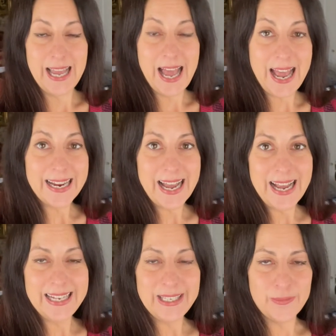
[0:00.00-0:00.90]
Hi
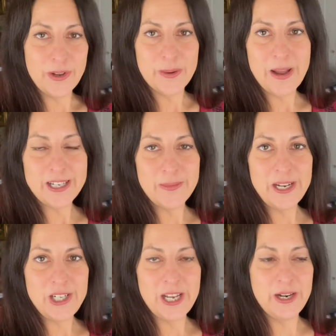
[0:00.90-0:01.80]
guys, and welcome back to
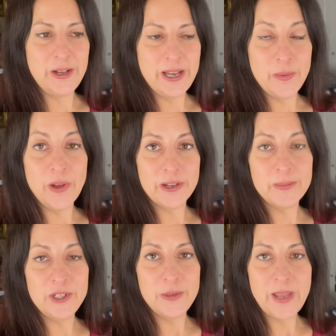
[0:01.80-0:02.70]
my channel, and
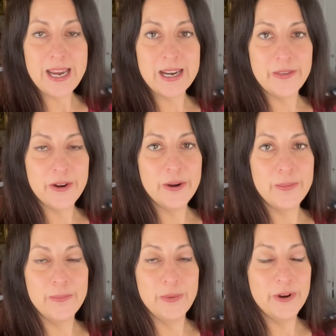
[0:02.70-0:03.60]
welcome to another
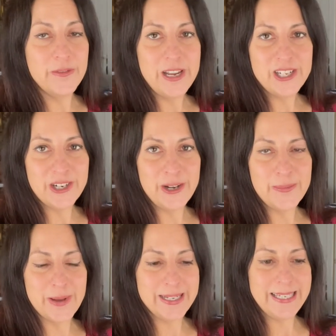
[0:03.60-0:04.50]

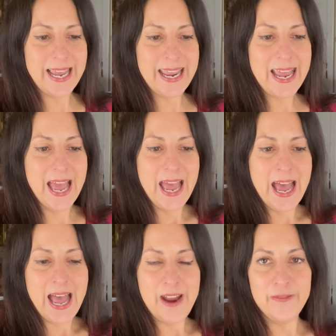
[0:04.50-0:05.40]
Motivational Monday.
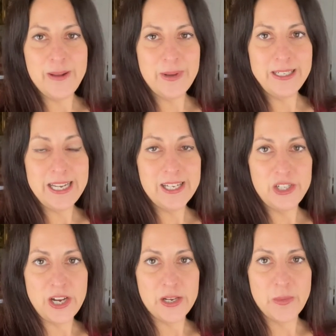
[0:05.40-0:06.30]
Every Monday in
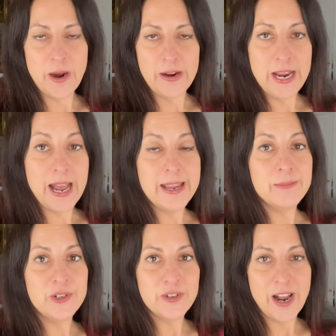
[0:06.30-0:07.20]
January, I
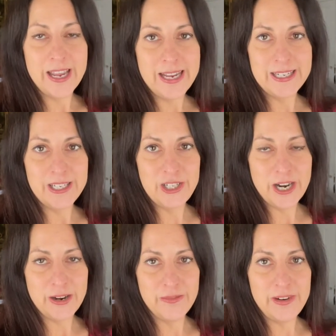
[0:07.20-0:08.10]
am trying to
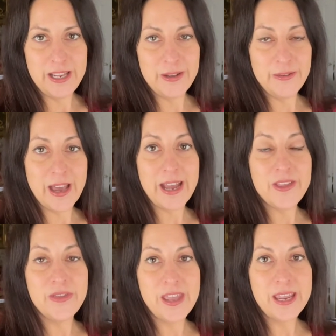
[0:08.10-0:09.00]
share a video that I
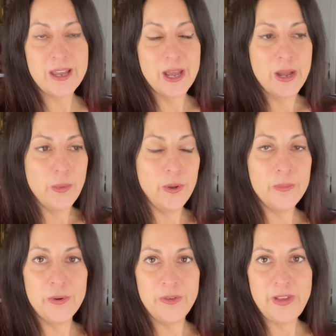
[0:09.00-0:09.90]
think will
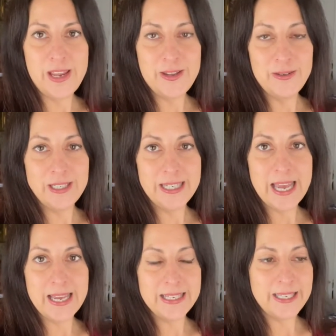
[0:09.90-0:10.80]
motivate you to
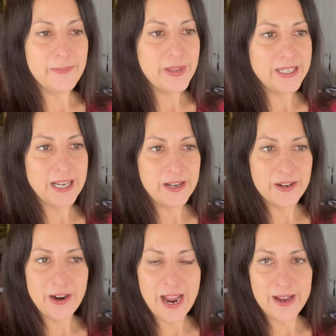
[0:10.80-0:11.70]
get something done in
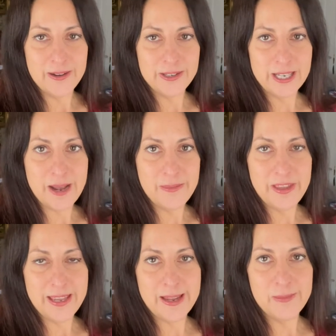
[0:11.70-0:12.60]
your house. I'm
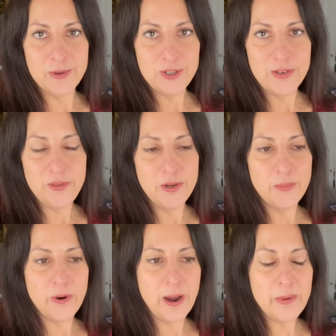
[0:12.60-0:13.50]
thinking most of you
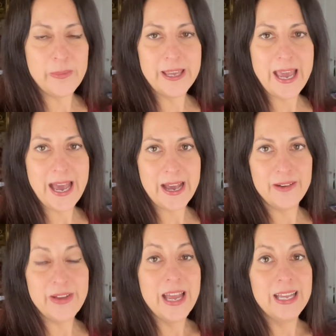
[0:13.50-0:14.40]
probably
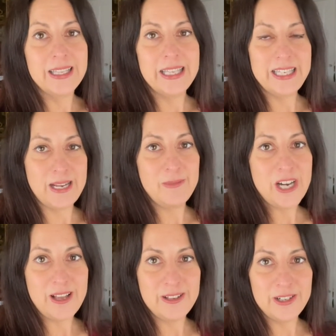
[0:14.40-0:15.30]
have the same
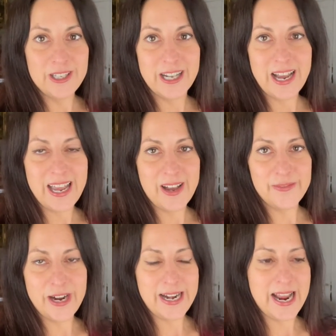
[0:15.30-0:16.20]
challenges that I have
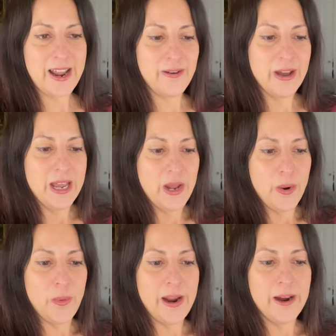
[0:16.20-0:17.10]
right now,
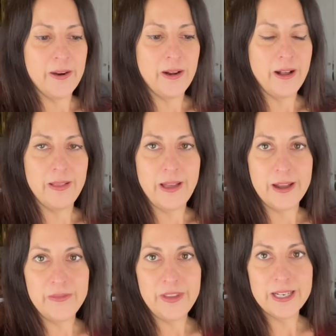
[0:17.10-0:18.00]
where a
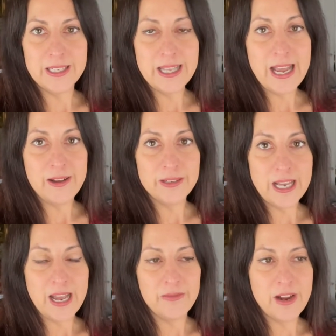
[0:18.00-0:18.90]
lot of things in the house
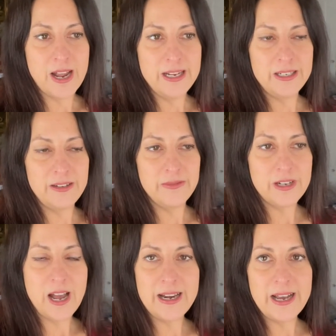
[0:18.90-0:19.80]
have kind of
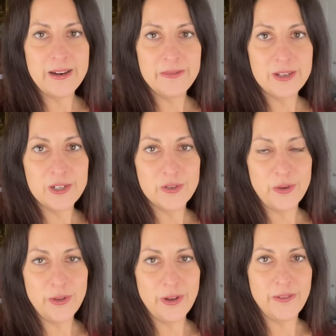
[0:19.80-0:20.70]
gotten out of
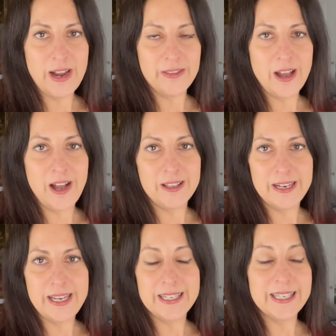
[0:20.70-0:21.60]
control around the
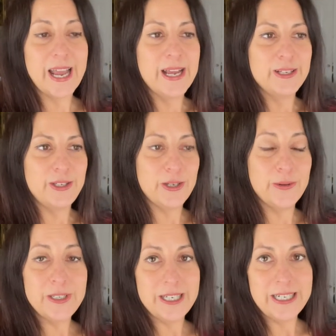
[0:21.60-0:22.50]
holidays.
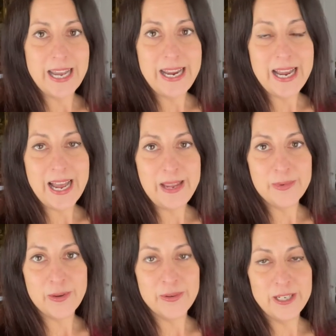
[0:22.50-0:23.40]
So today I am
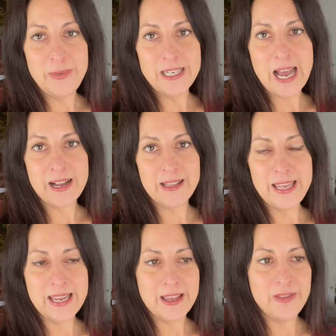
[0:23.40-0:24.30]
going to be
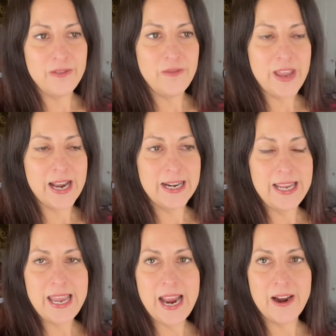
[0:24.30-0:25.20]
tackling the
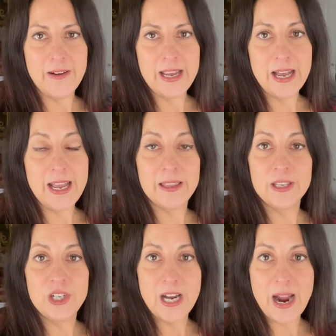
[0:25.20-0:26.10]
vanity area and the
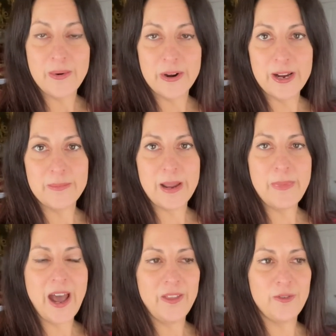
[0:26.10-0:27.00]
shower in my
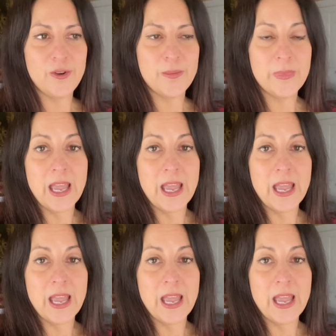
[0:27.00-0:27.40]
bathroom